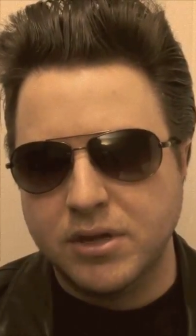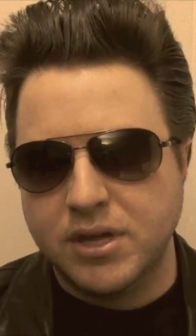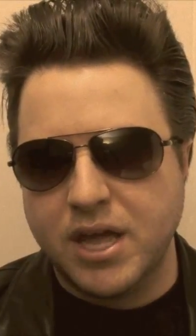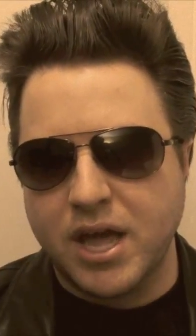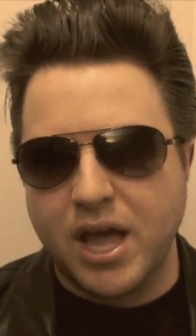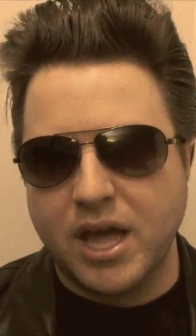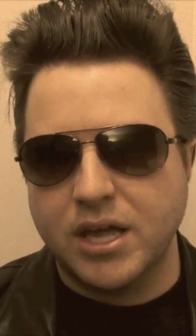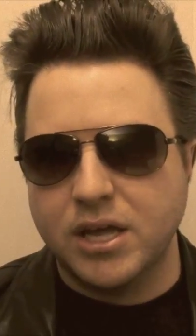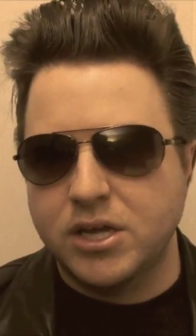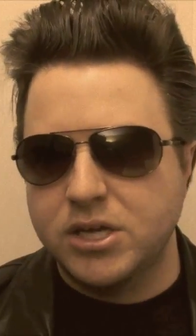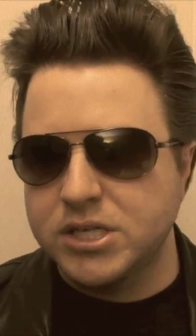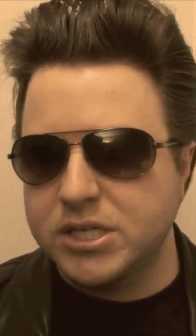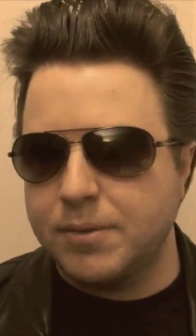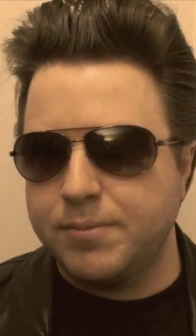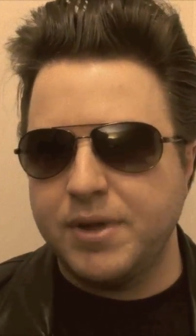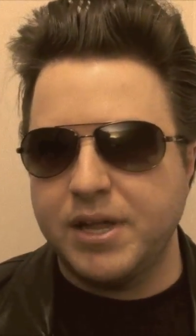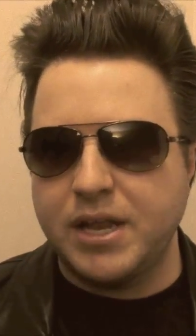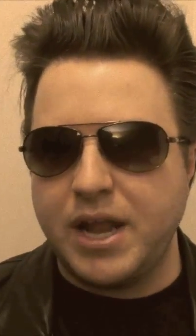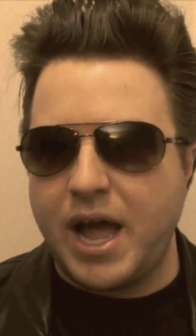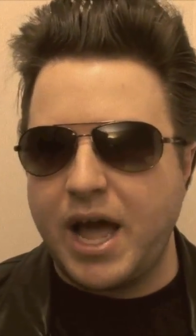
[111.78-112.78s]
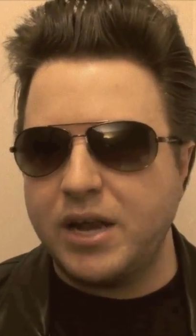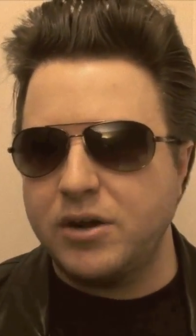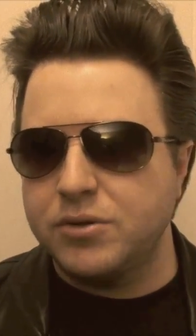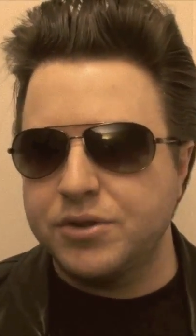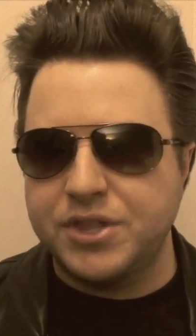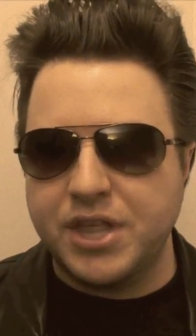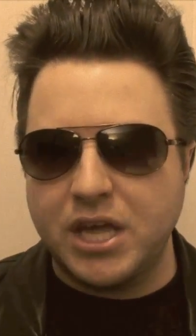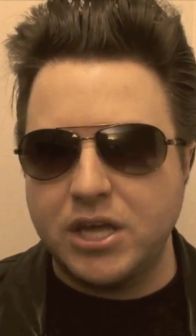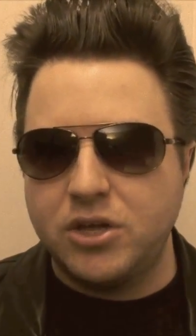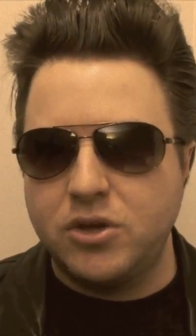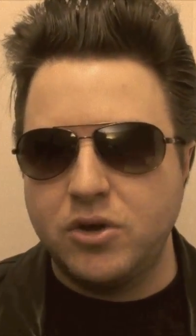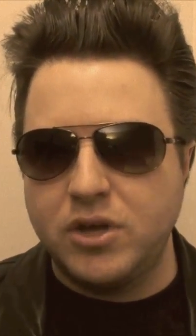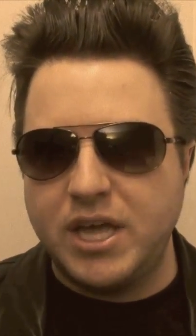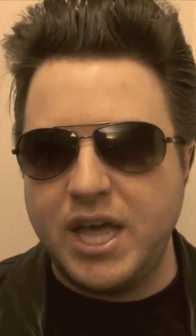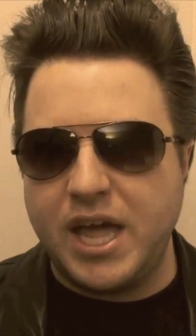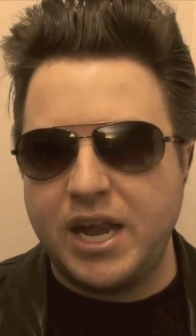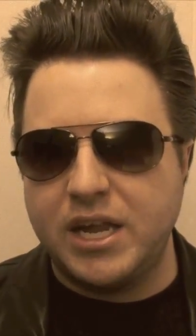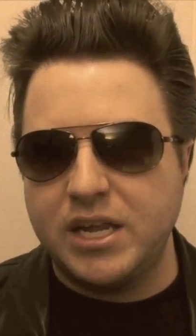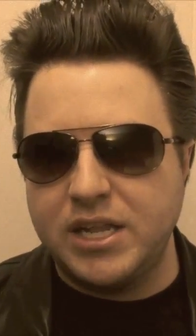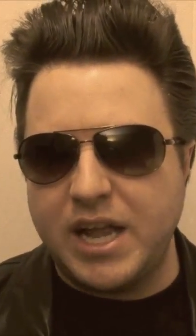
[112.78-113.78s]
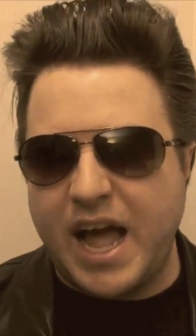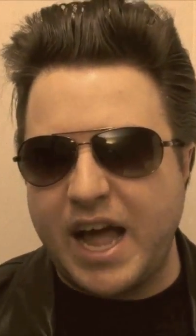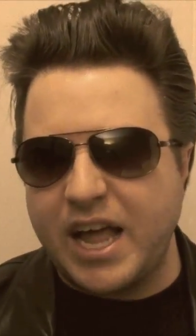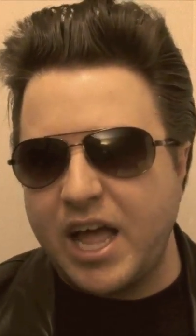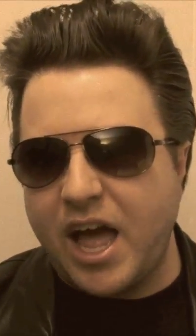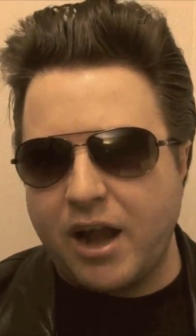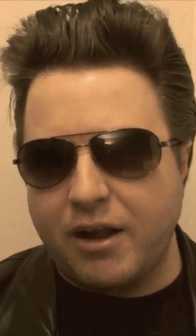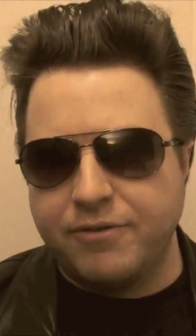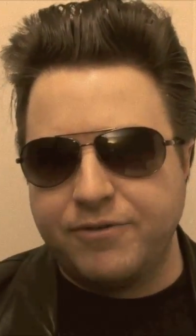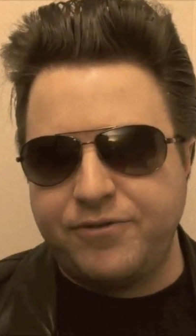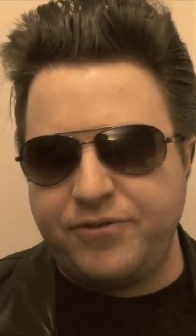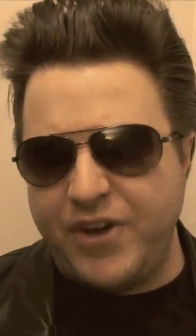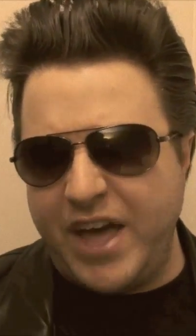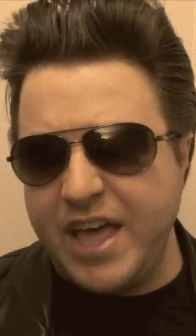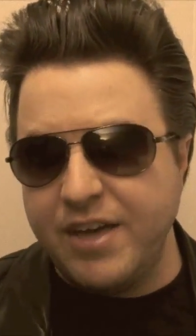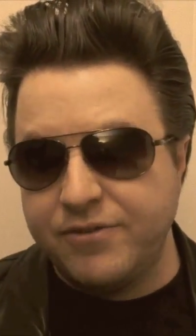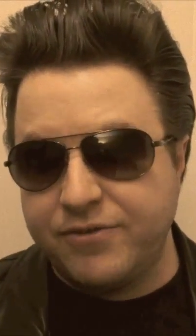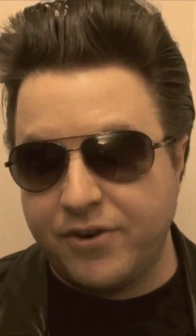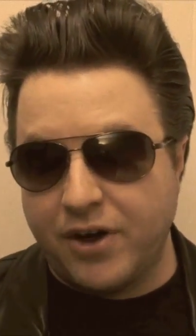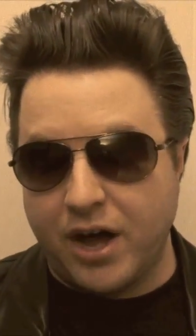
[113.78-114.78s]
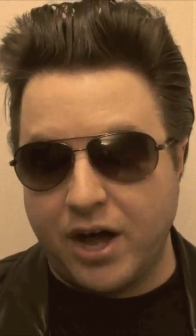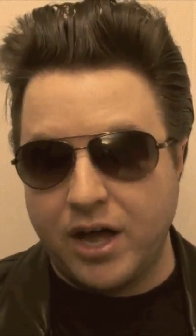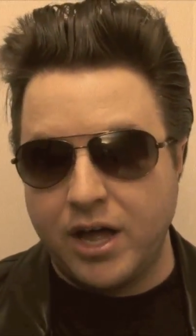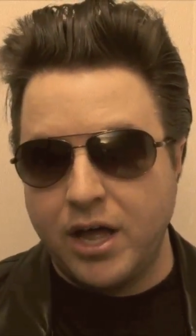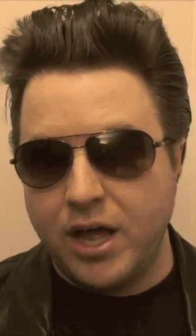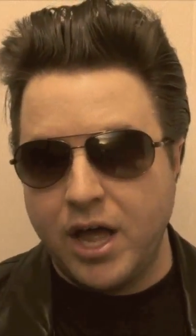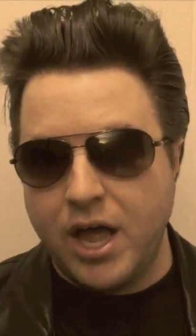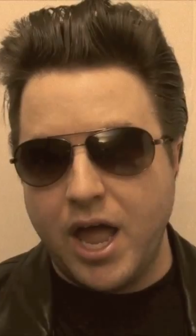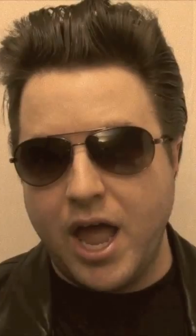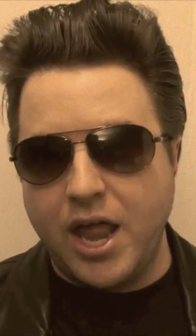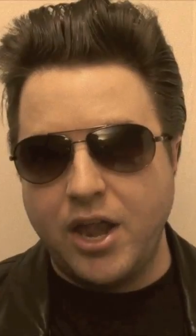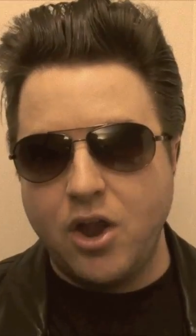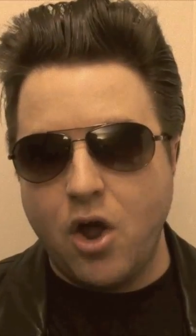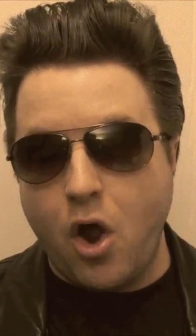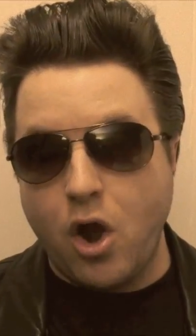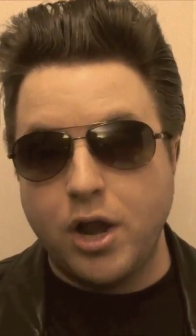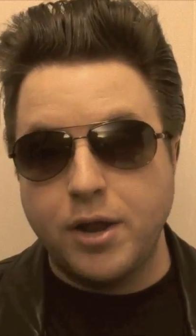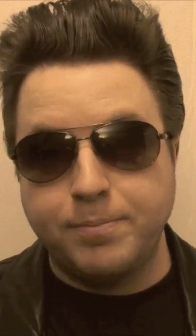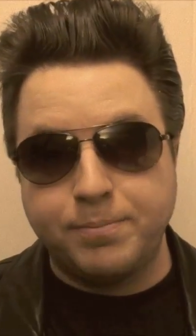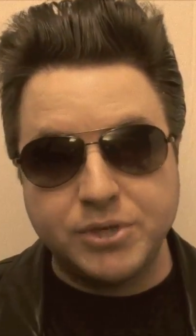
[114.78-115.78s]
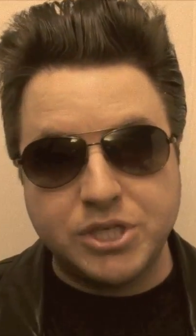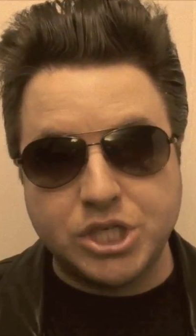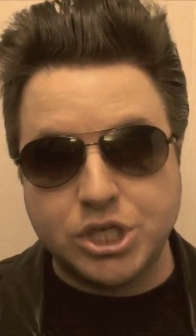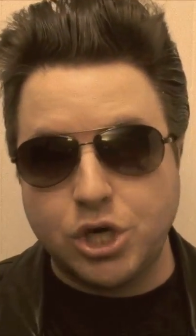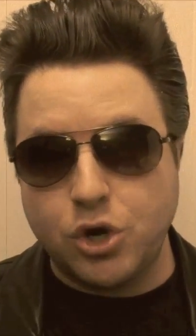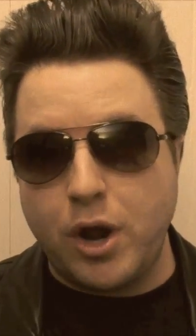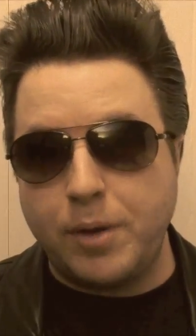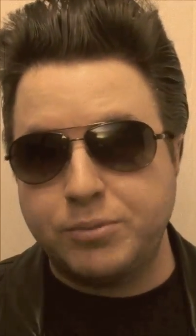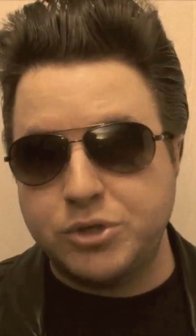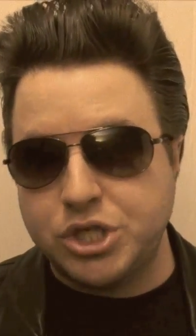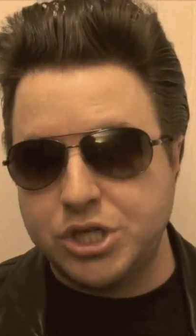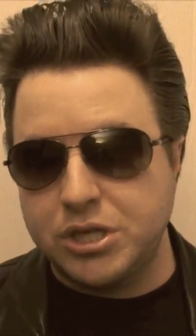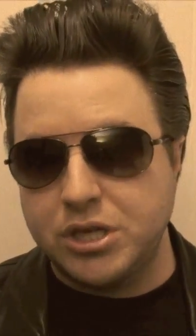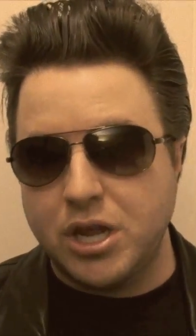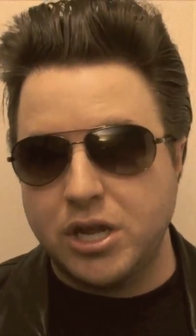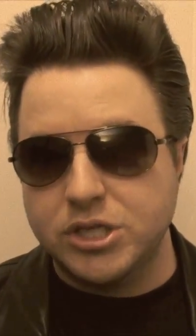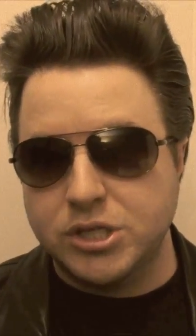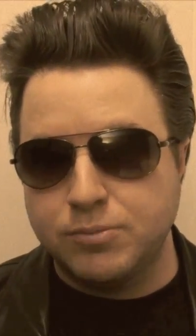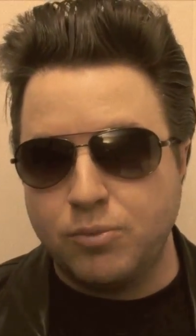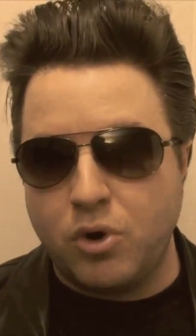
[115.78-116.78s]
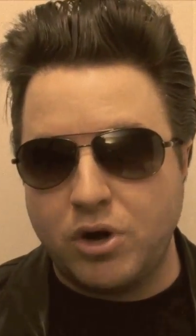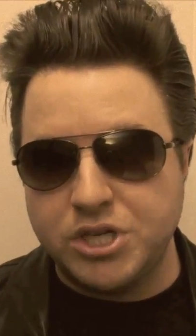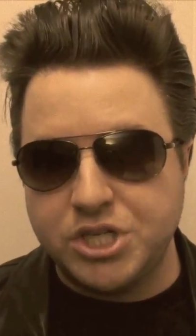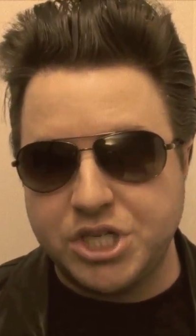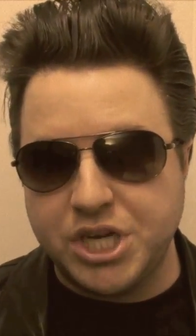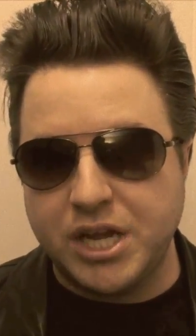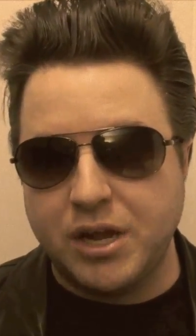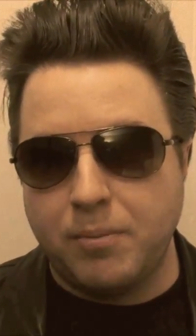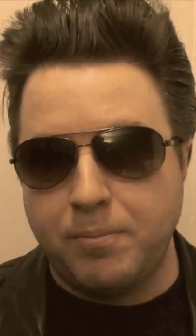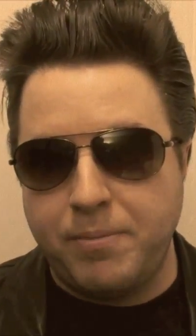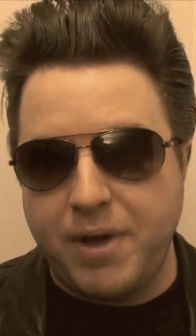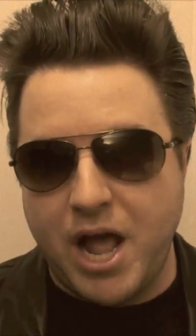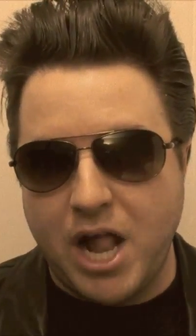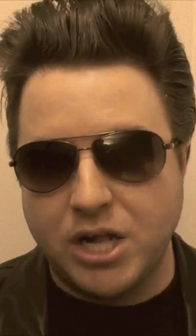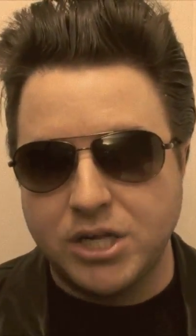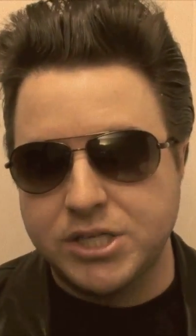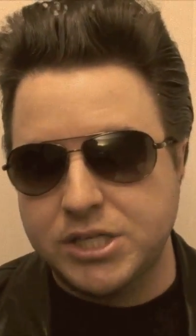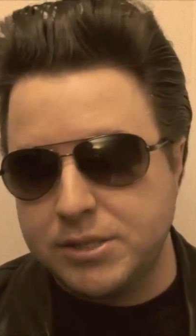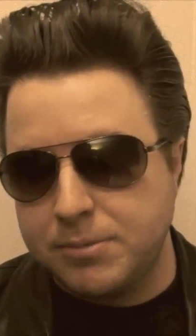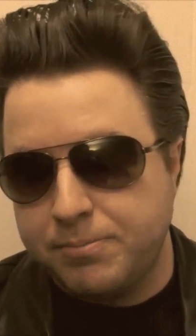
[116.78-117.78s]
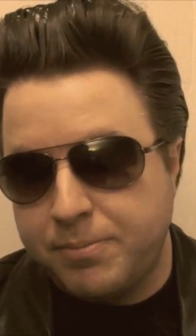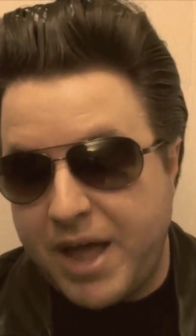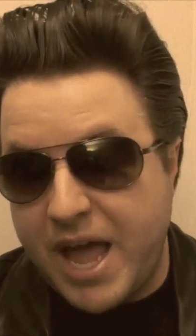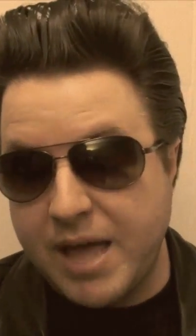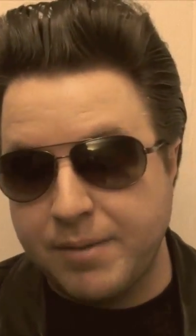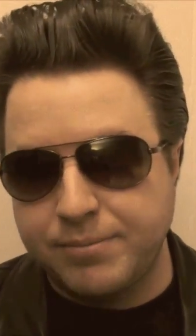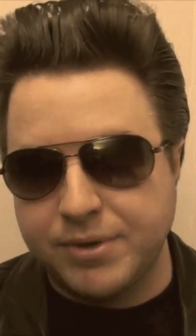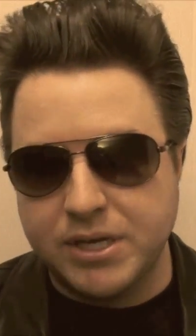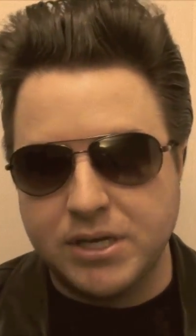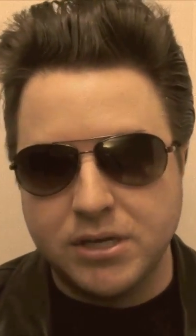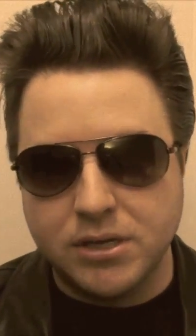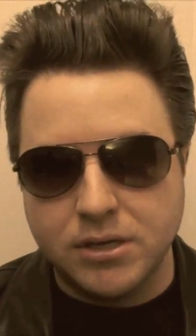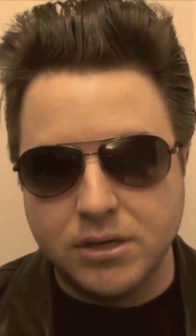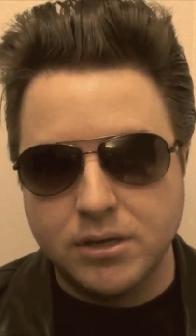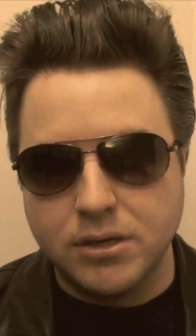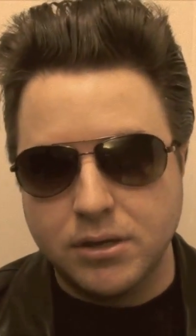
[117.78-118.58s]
Okay, because I mean, I don't think you get it. I got a fever, and the only prescription is more Jingle Bells, baby.